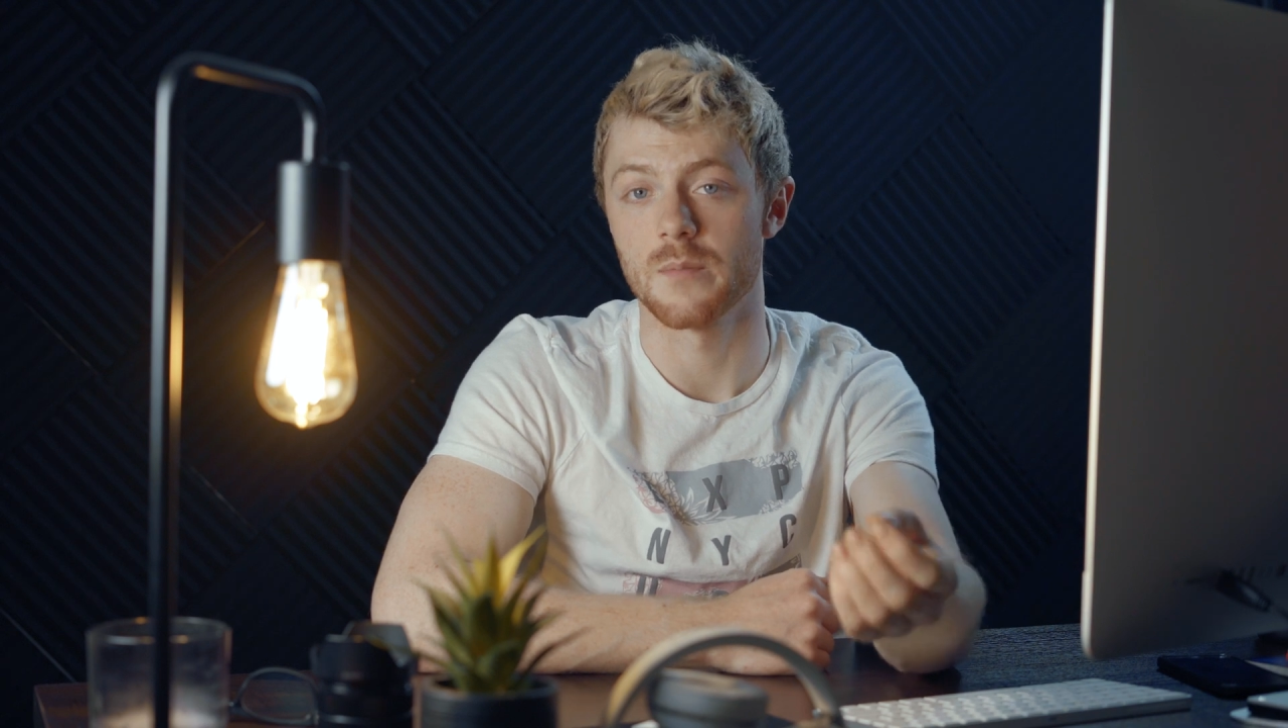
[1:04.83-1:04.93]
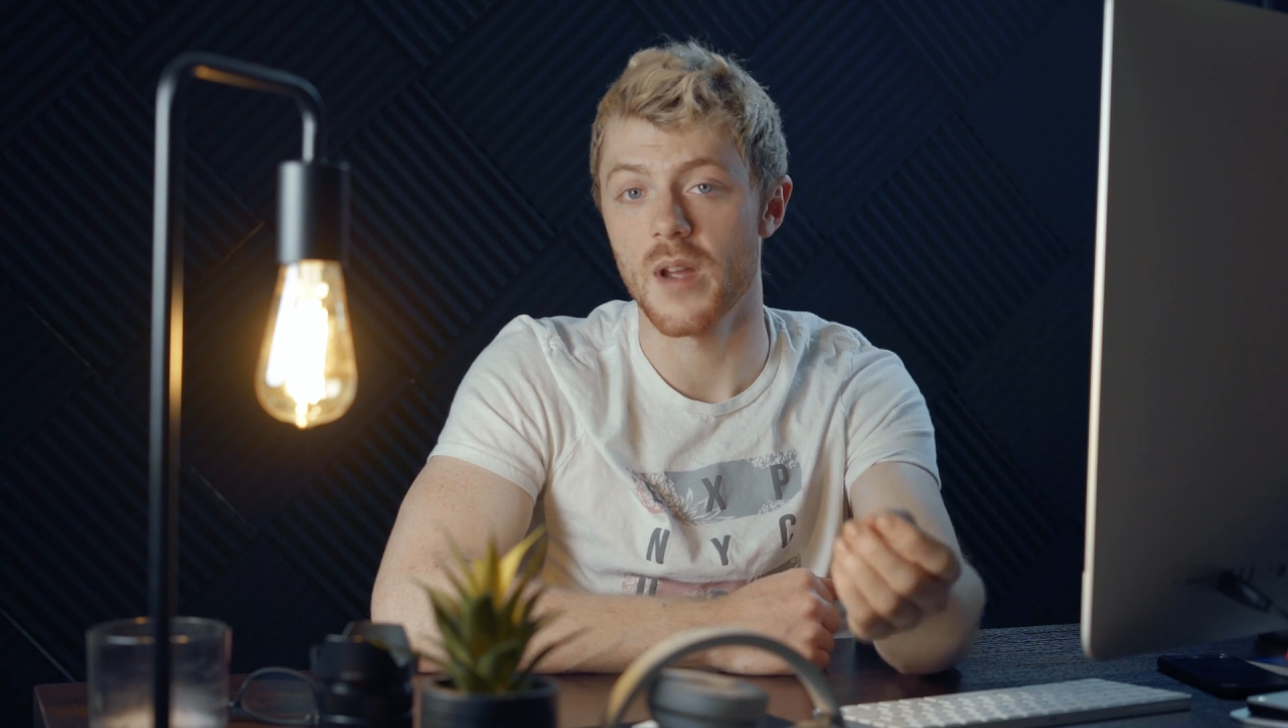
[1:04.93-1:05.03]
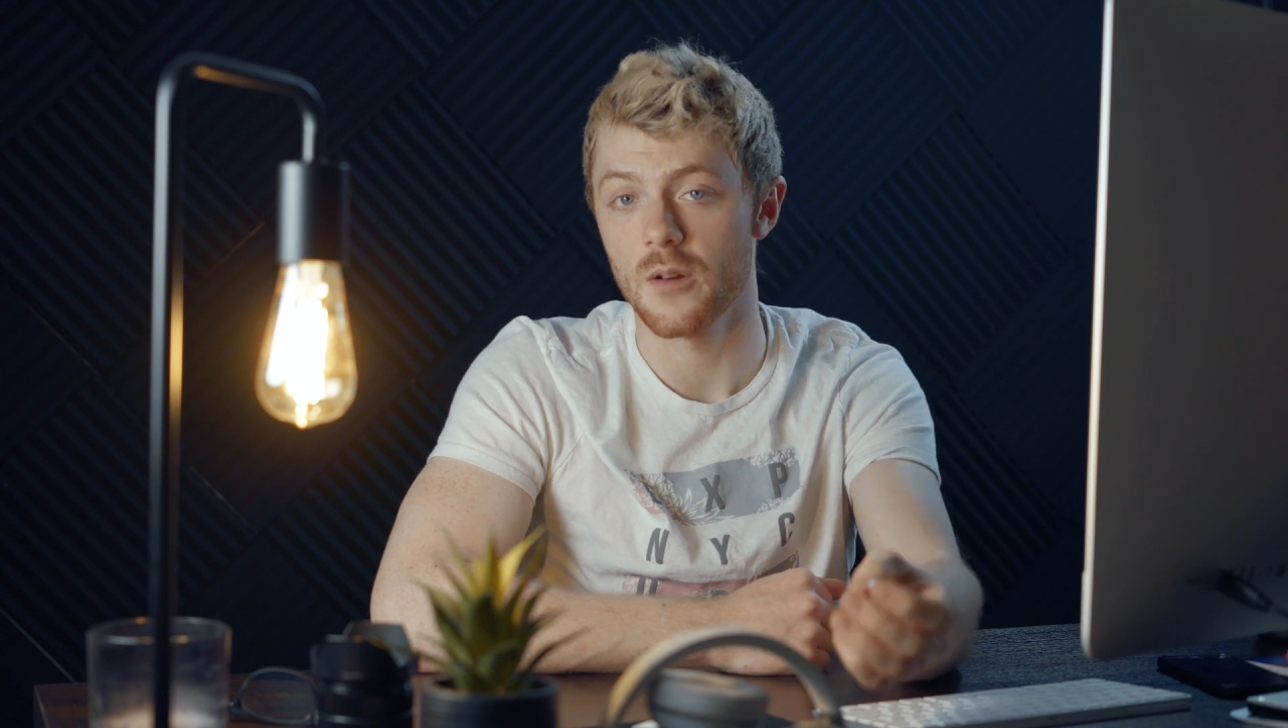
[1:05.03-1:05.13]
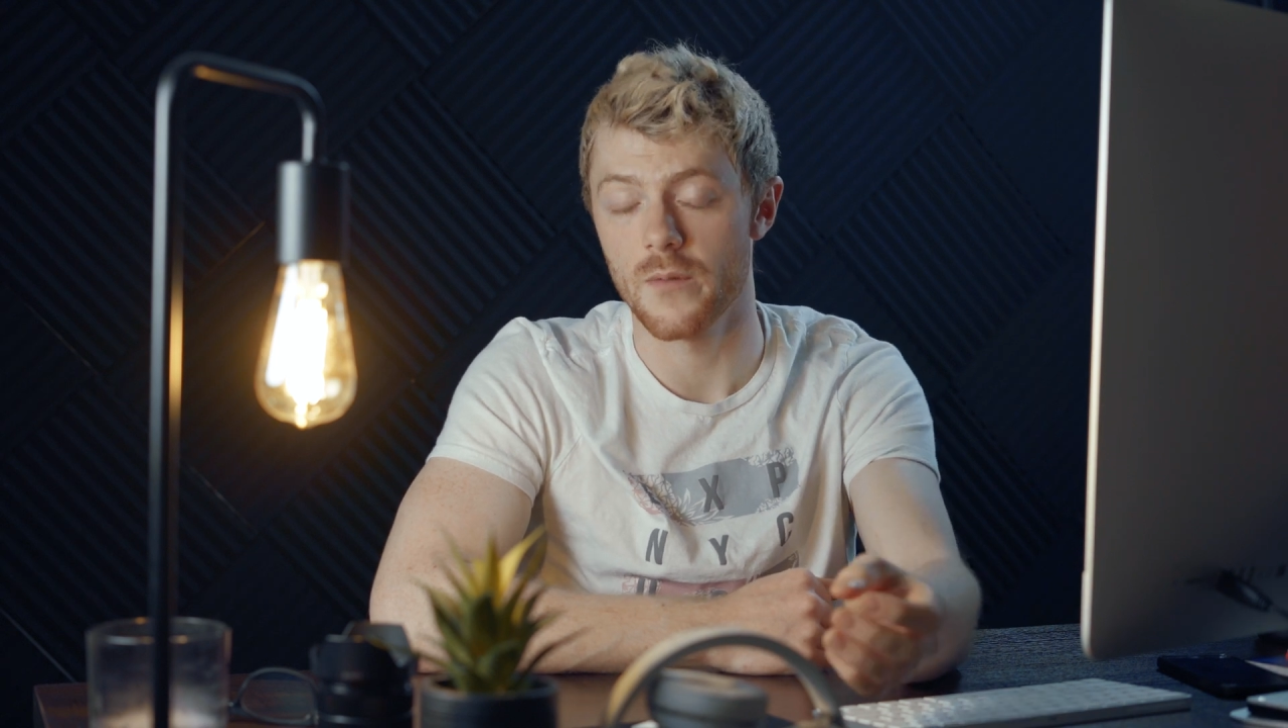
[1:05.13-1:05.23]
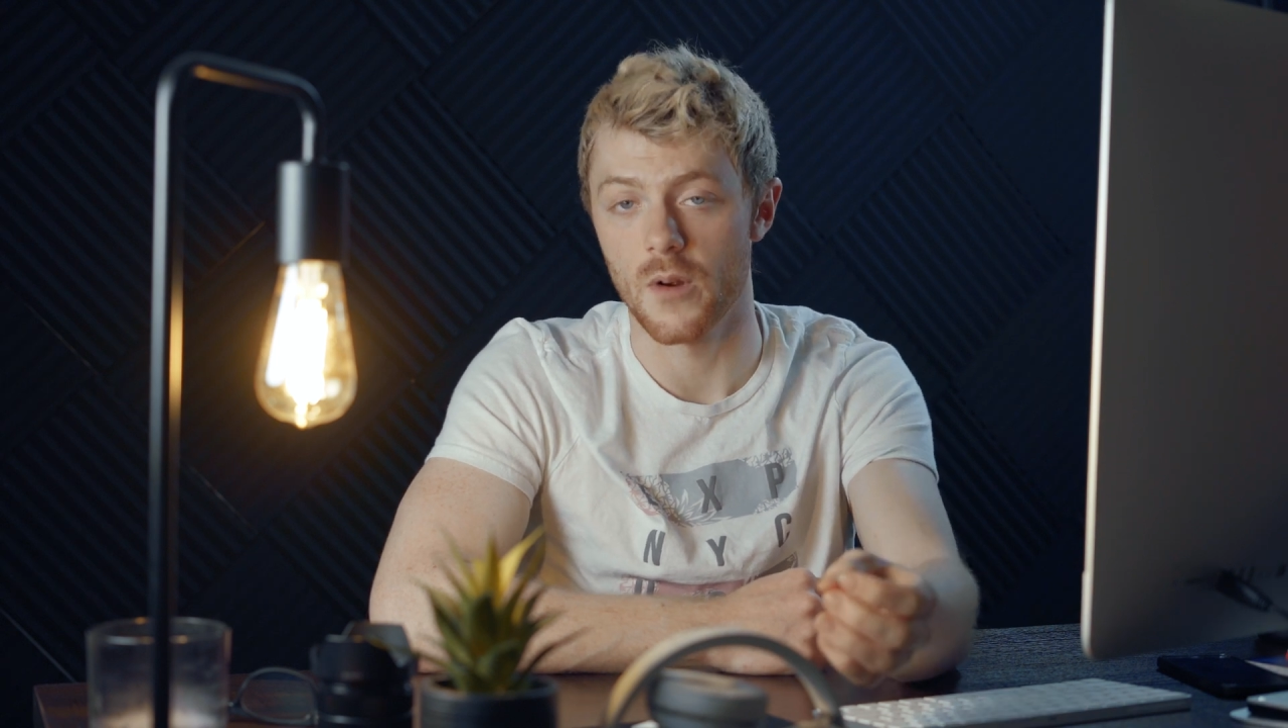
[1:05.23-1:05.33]

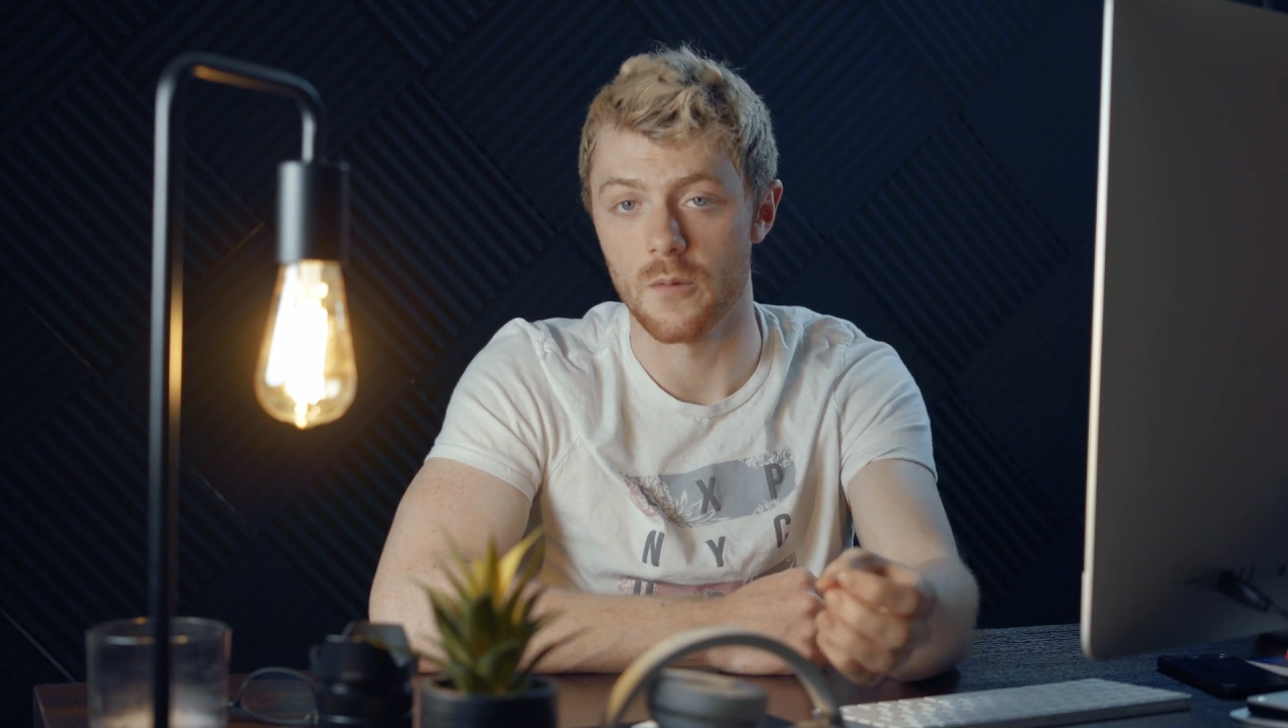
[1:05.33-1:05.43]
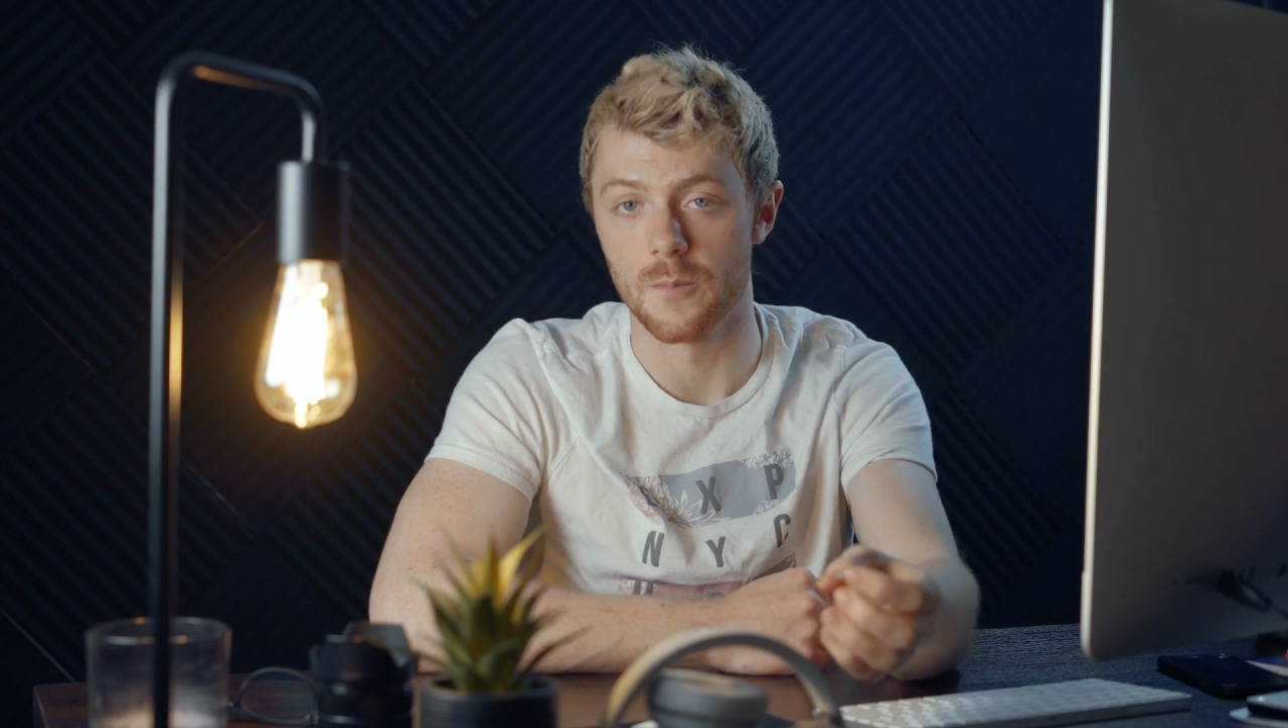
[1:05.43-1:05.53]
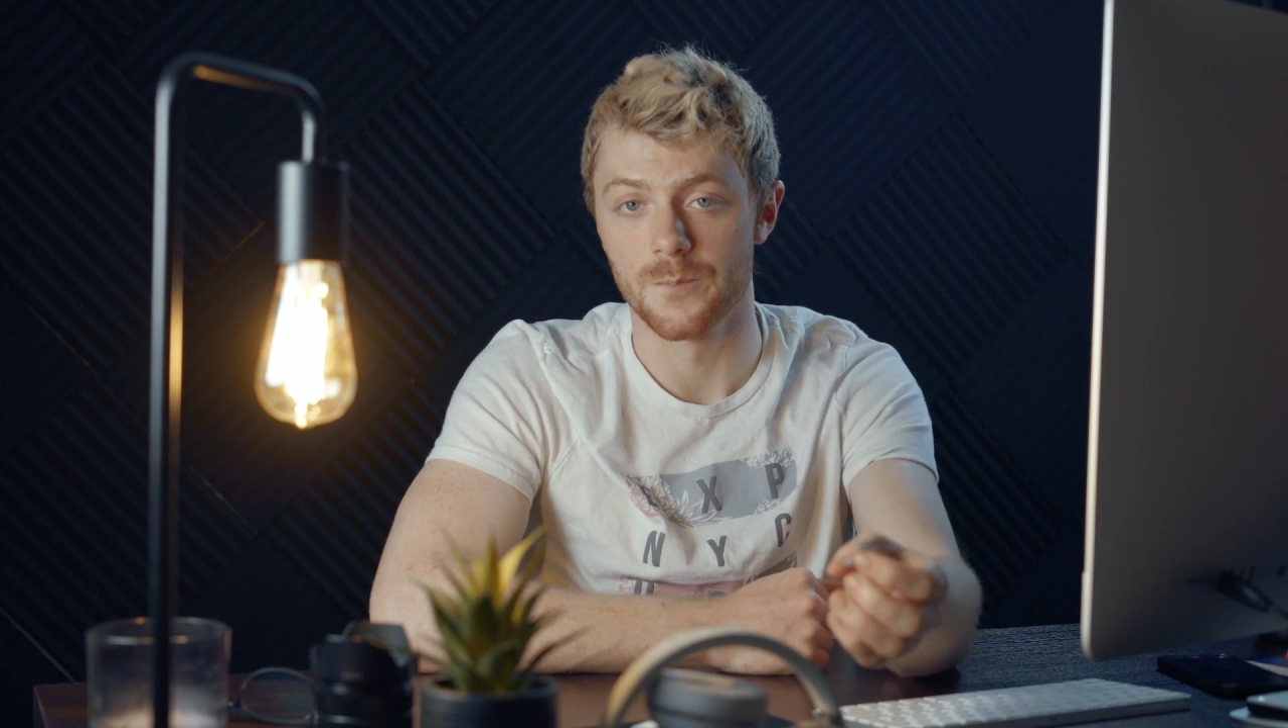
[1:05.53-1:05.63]
microphone.